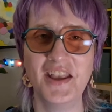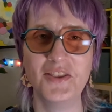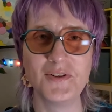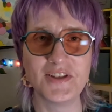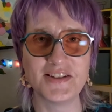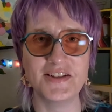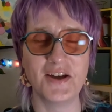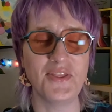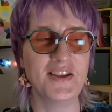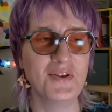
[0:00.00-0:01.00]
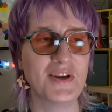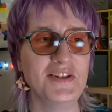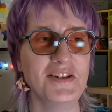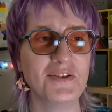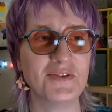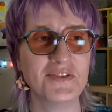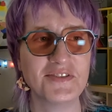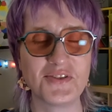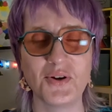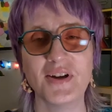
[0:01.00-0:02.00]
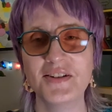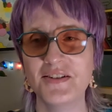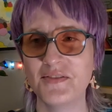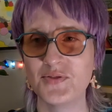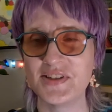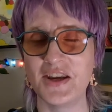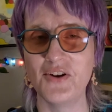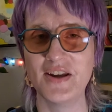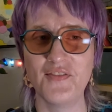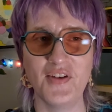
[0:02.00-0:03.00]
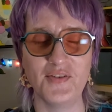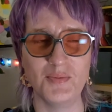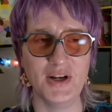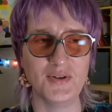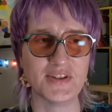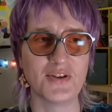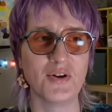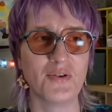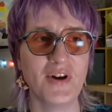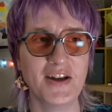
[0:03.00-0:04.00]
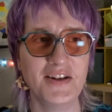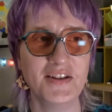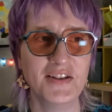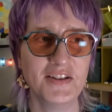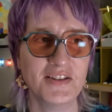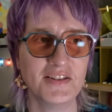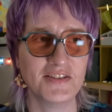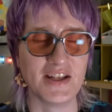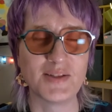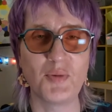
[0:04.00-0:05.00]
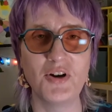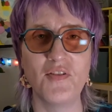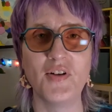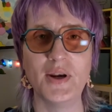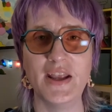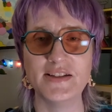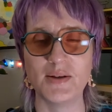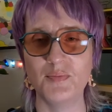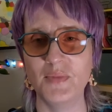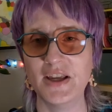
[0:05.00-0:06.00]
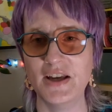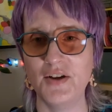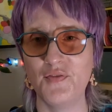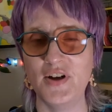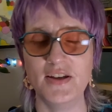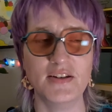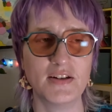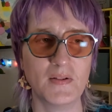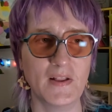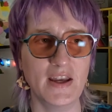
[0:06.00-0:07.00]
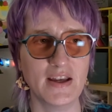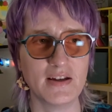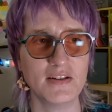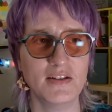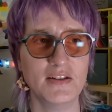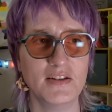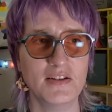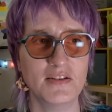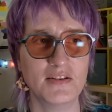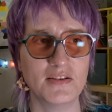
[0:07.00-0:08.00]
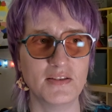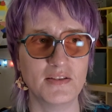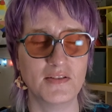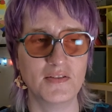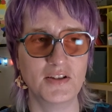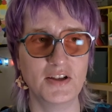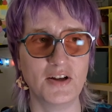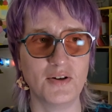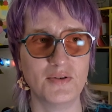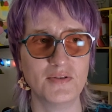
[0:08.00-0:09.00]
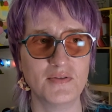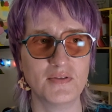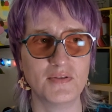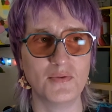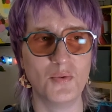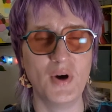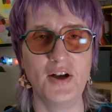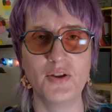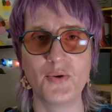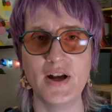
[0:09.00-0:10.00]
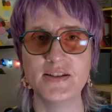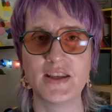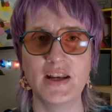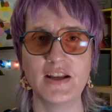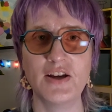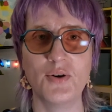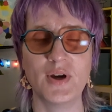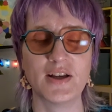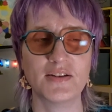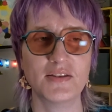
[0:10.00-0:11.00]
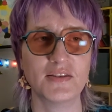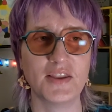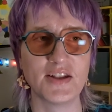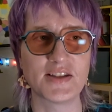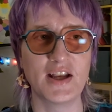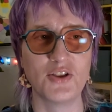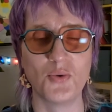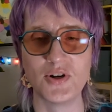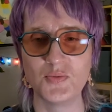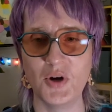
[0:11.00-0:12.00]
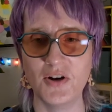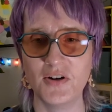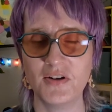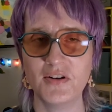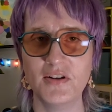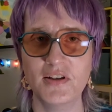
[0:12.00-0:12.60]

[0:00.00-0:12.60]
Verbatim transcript: And there's just nothing you can do. Sorry, it's scaring if anybody wants to go on a ride. That's part of what ends up making it fun. Like, you know, while the ride's getting going, that's kind of the worst part.